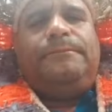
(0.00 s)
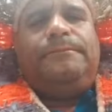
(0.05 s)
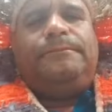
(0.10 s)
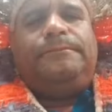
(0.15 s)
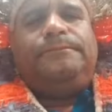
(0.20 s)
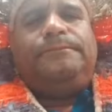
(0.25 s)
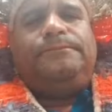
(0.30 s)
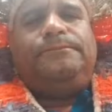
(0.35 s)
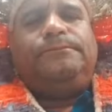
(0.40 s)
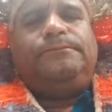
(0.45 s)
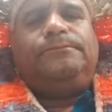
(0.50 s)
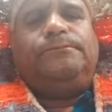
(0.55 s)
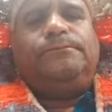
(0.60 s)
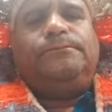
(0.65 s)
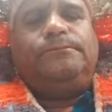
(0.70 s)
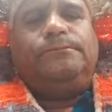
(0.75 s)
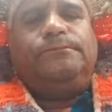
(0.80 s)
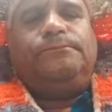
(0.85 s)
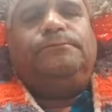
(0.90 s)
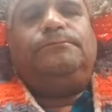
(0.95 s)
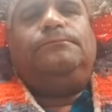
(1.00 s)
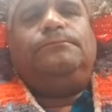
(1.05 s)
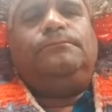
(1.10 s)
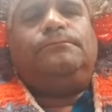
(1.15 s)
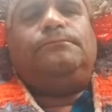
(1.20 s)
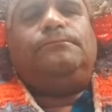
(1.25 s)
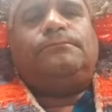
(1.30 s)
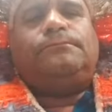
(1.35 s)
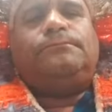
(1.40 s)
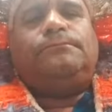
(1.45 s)

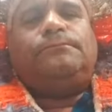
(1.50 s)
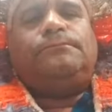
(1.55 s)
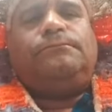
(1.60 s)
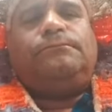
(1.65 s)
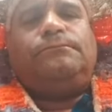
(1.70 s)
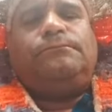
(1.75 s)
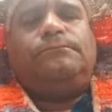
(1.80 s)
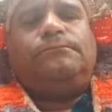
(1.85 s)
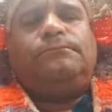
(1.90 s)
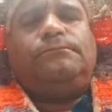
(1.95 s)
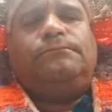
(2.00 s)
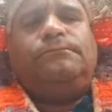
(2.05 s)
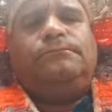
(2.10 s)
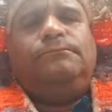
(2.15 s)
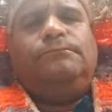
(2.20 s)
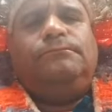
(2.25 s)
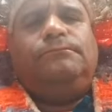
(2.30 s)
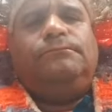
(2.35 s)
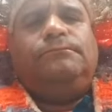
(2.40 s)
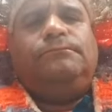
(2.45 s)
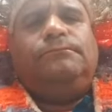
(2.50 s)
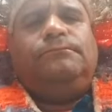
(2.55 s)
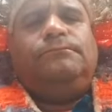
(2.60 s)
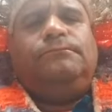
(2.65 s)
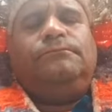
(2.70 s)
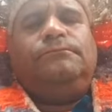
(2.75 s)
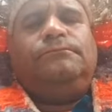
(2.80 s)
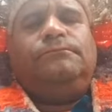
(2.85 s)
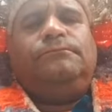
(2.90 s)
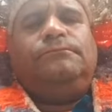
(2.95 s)

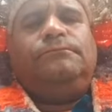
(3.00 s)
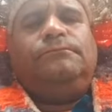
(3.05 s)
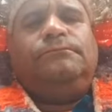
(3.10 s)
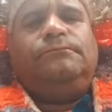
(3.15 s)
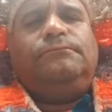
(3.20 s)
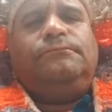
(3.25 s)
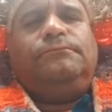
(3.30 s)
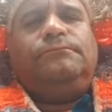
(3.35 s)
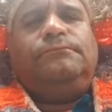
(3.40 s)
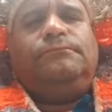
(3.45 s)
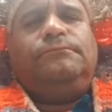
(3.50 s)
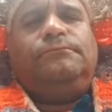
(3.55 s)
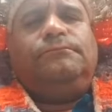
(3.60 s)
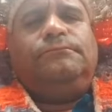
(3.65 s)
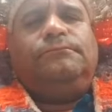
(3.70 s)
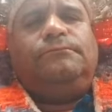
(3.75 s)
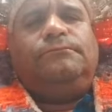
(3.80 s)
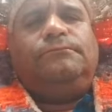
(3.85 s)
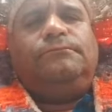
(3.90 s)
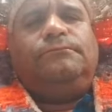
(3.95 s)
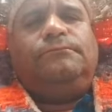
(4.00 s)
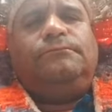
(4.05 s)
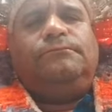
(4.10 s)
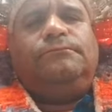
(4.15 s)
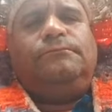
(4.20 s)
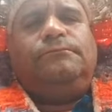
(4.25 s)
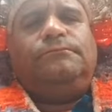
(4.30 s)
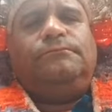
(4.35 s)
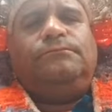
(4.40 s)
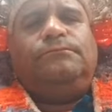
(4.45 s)

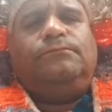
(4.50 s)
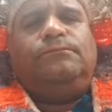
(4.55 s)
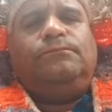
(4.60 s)
This person isn't speaking.